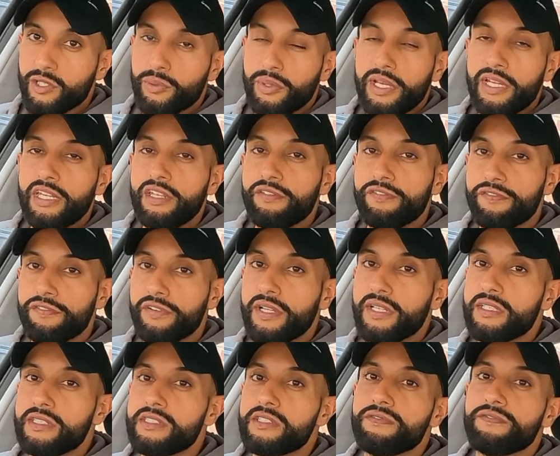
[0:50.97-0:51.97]
So any
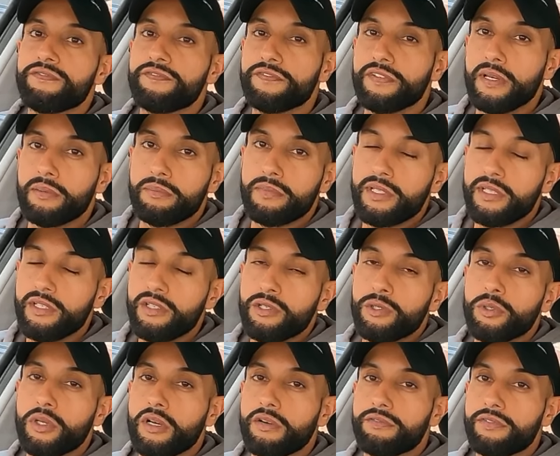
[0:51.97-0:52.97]
friends and family
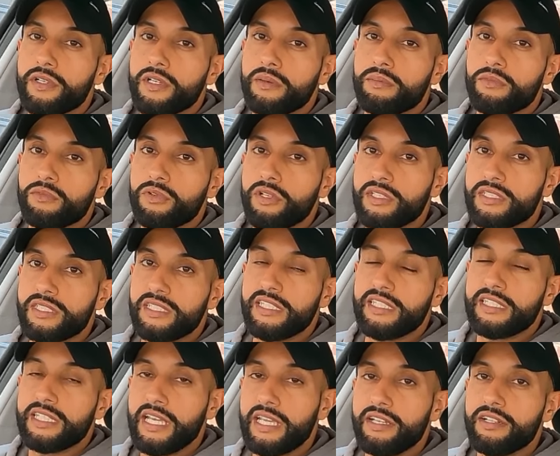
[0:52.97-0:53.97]
who have
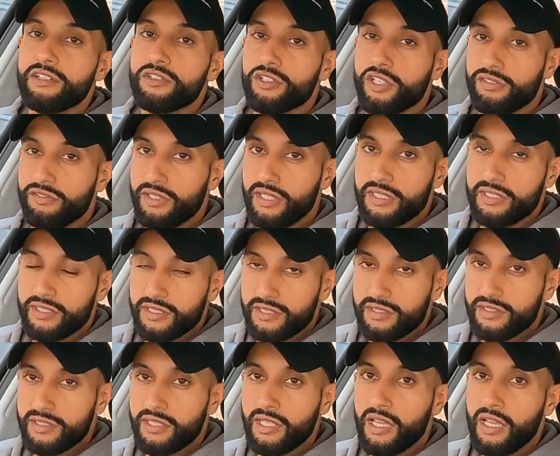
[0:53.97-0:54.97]
recently taken driving
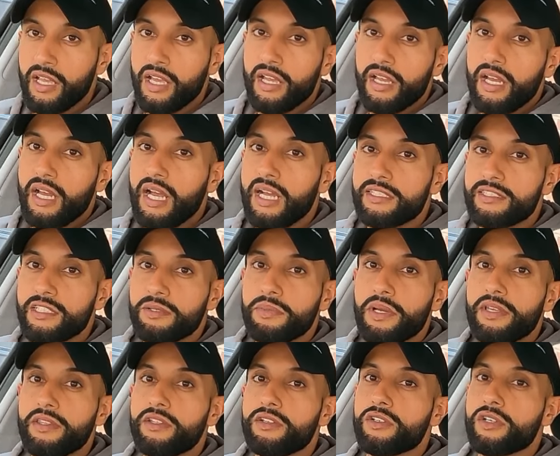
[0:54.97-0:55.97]
lessons, ask
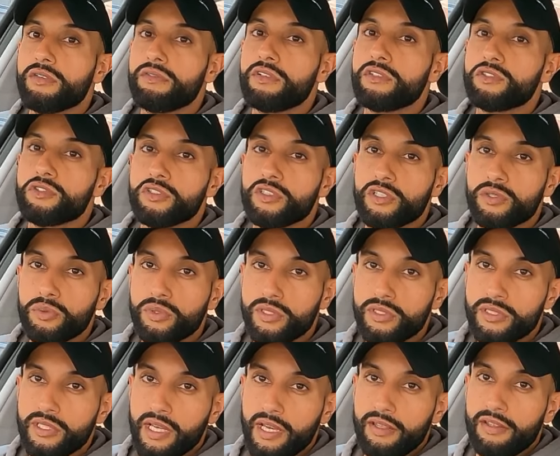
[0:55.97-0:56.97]
them how the driving instructor
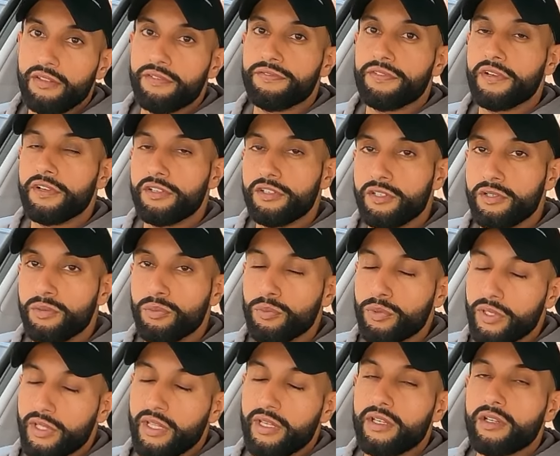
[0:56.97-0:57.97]
was, how they found
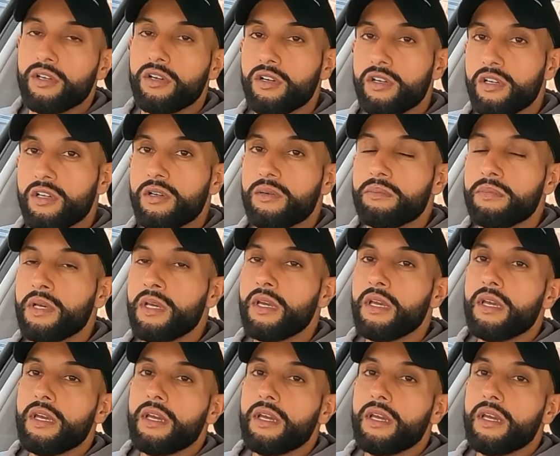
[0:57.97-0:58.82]
them, were they calm,